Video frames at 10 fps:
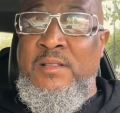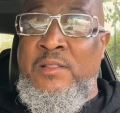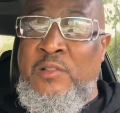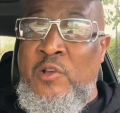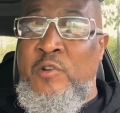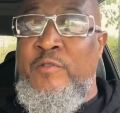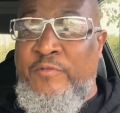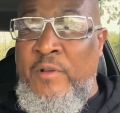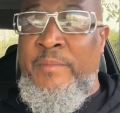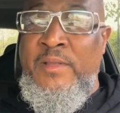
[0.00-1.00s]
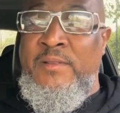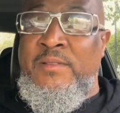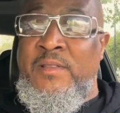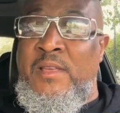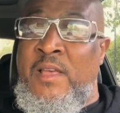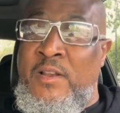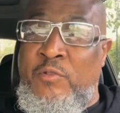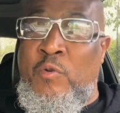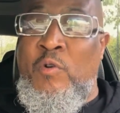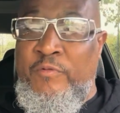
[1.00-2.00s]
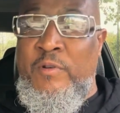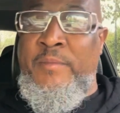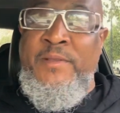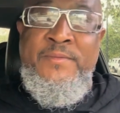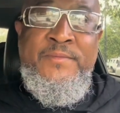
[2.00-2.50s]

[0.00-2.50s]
Learn from it and grow from it.